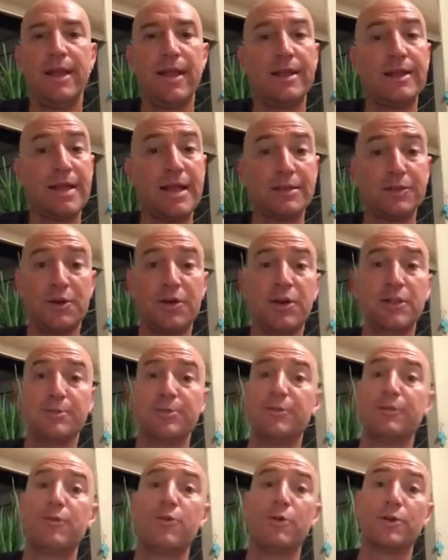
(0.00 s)
And that's
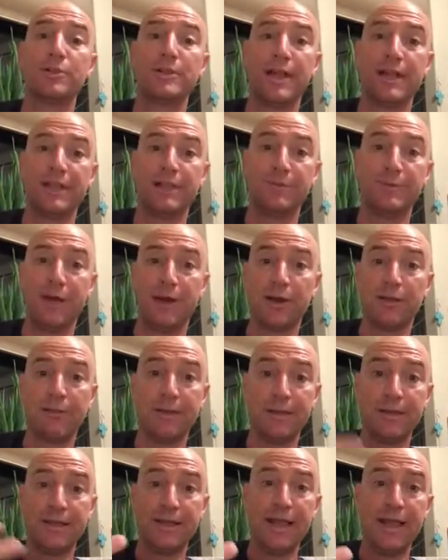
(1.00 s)
awesome. And of course that inspired
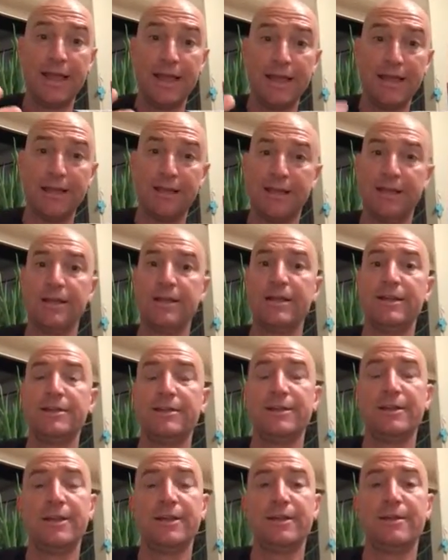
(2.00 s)
me today
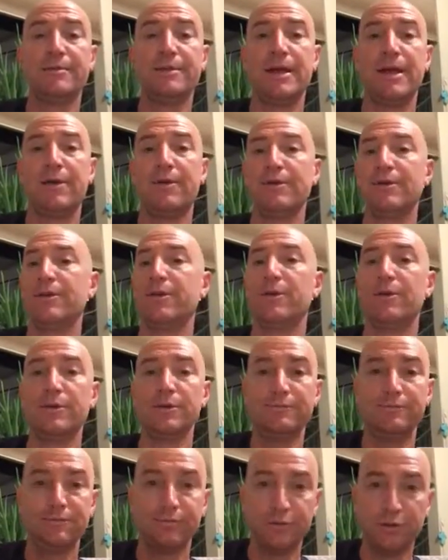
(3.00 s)
to get up now and go
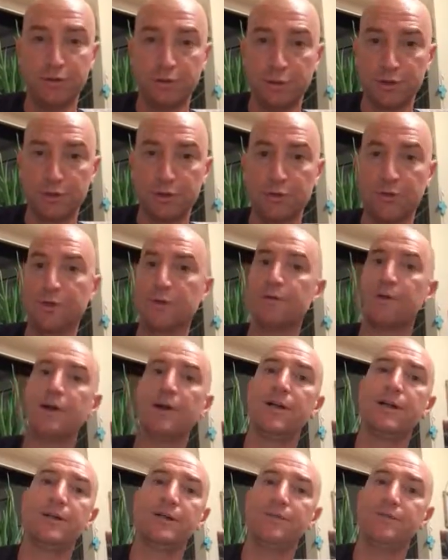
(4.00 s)
and do a short
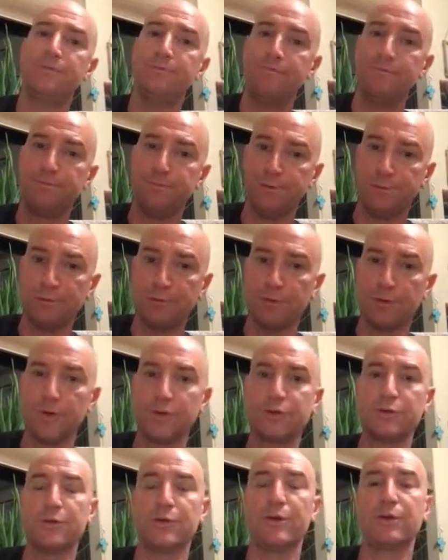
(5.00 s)
run before
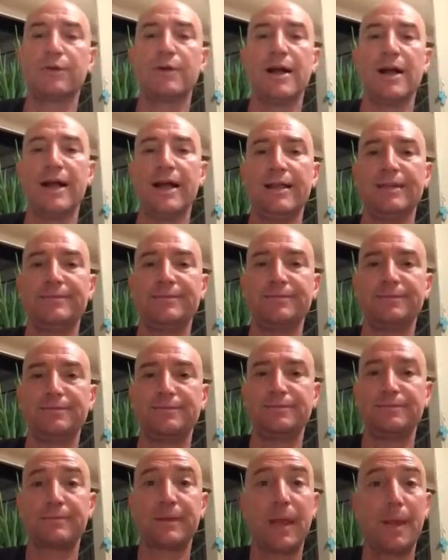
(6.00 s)
a short ride.
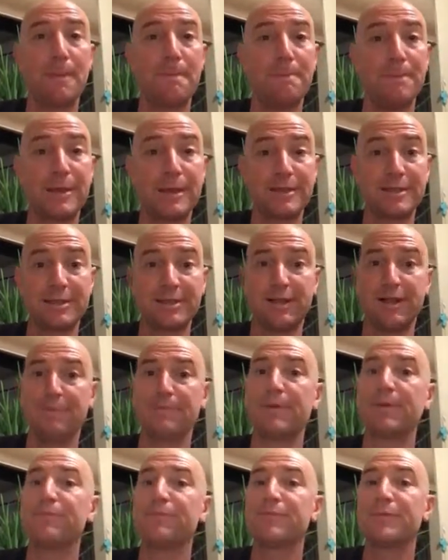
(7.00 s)
Mix it
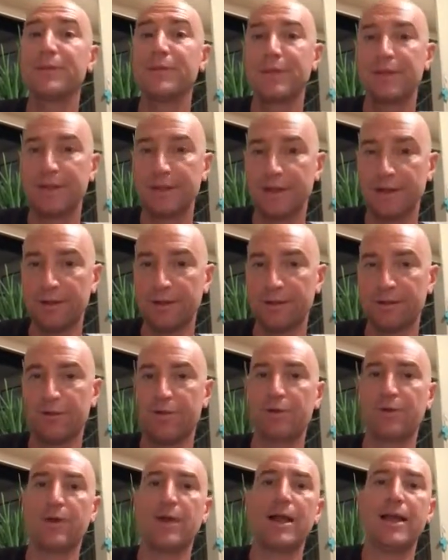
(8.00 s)
up, get a
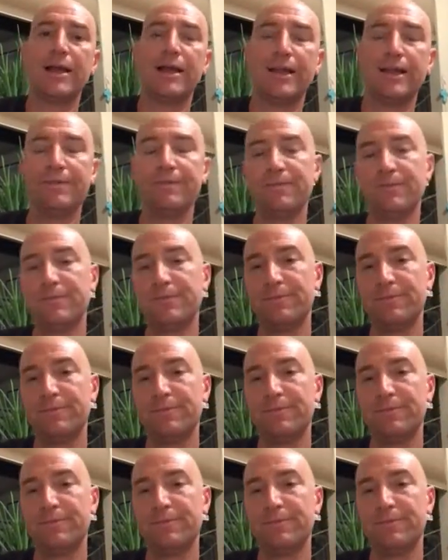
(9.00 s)
little variety.